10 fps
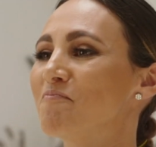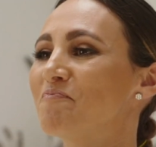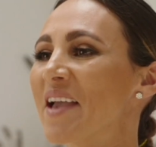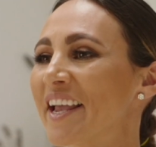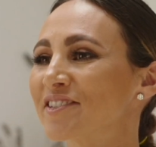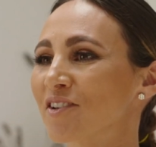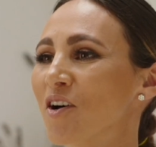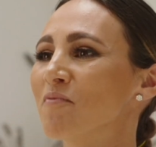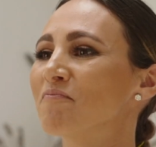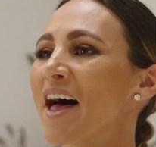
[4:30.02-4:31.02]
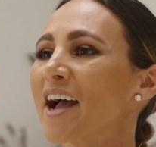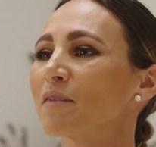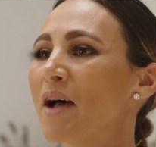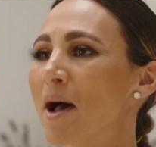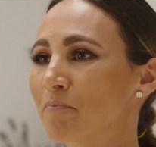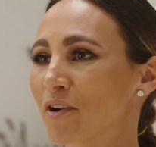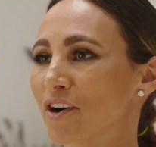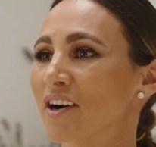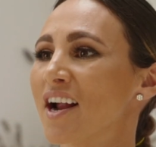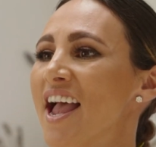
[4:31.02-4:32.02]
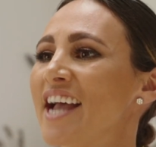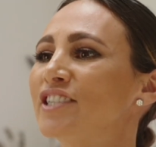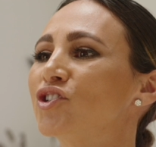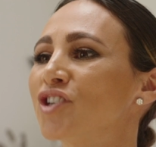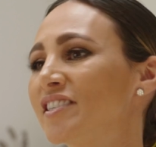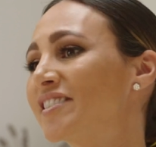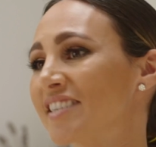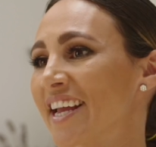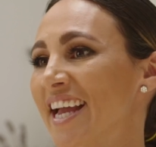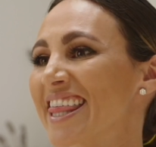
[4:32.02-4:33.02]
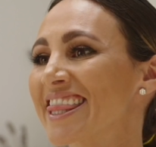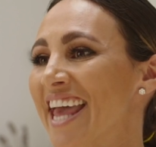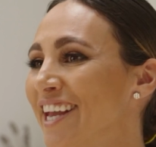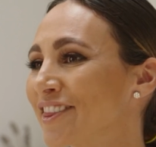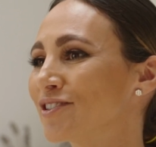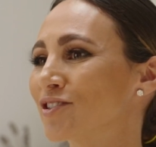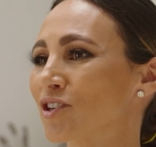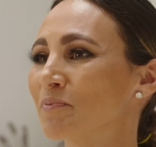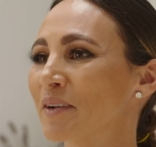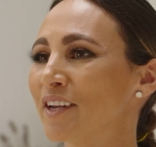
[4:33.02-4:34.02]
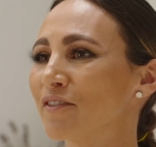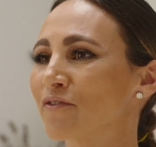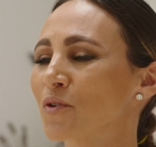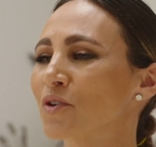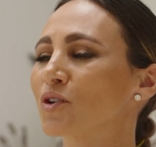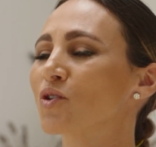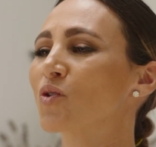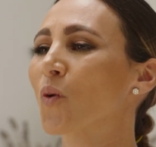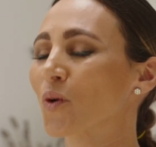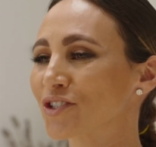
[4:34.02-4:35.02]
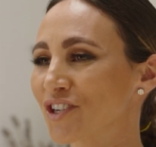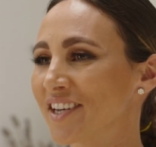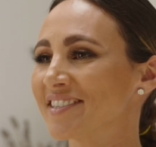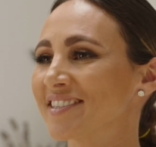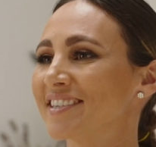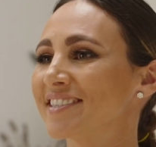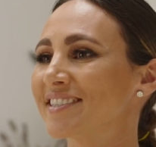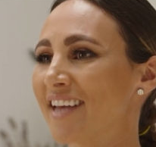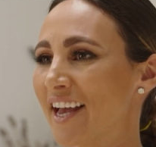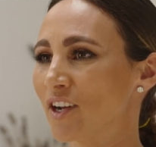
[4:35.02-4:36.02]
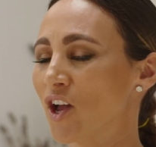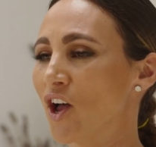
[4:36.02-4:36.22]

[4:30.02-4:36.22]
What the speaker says: Basil, black pepper, and ginseng thank this terpene for their gorgeous scent.